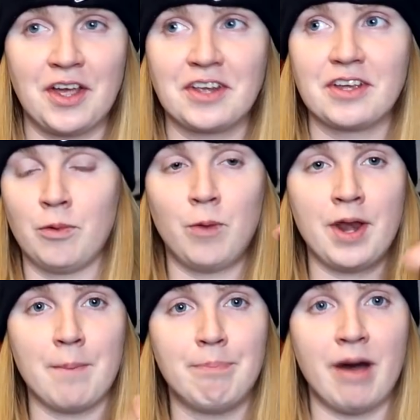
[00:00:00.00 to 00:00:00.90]
like the
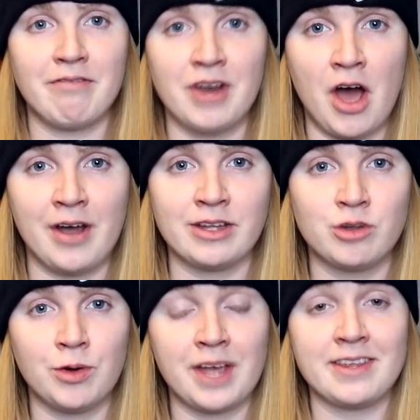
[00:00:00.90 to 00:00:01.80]
one above an Eye
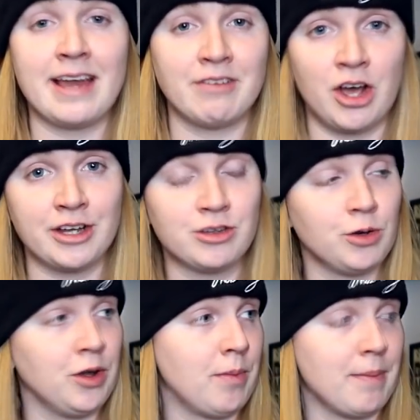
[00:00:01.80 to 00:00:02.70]
Toy. I did have an Eye
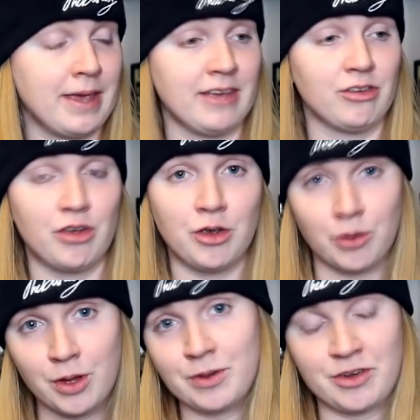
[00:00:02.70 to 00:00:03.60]
Toy on my P S
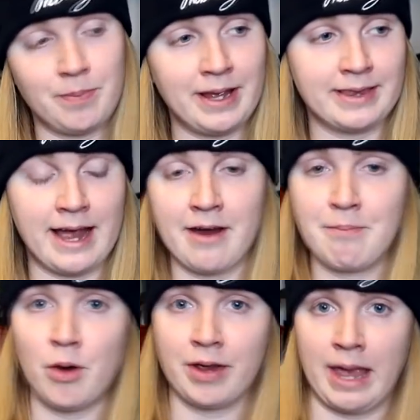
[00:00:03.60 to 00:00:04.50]
two, which I played the
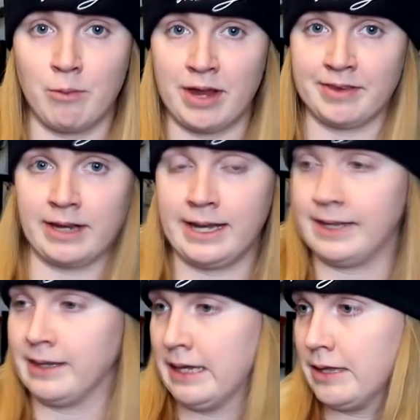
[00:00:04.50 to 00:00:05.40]
Harry Potter game where you had to
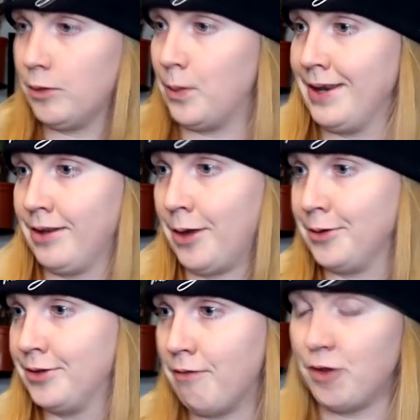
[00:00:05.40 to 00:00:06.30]
clean the
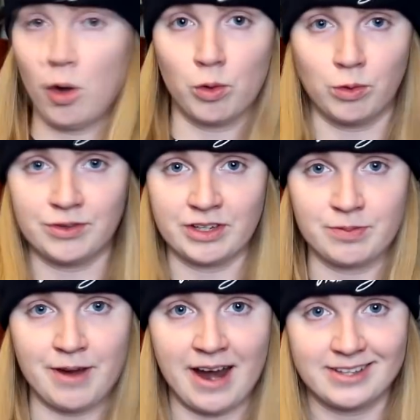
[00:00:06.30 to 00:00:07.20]
windows of the Hogwarts
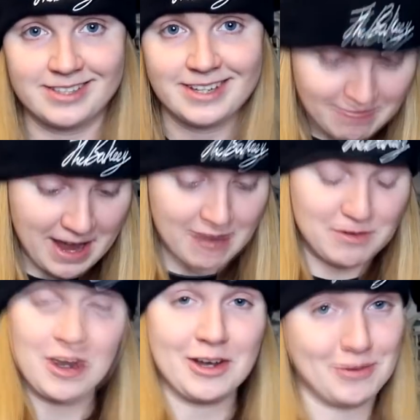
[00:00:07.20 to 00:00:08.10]
Express, if any
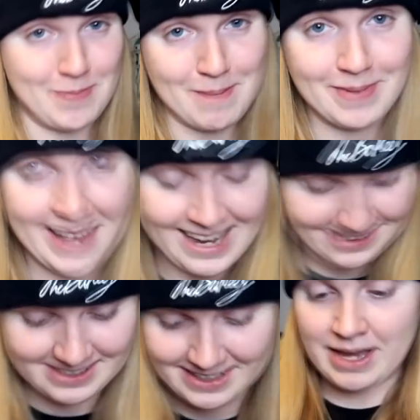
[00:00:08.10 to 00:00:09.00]
of you guys remember
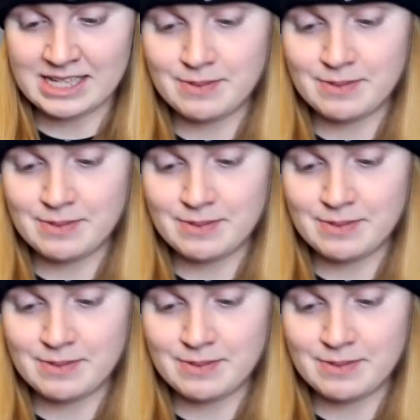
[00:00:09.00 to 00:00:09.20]
that. But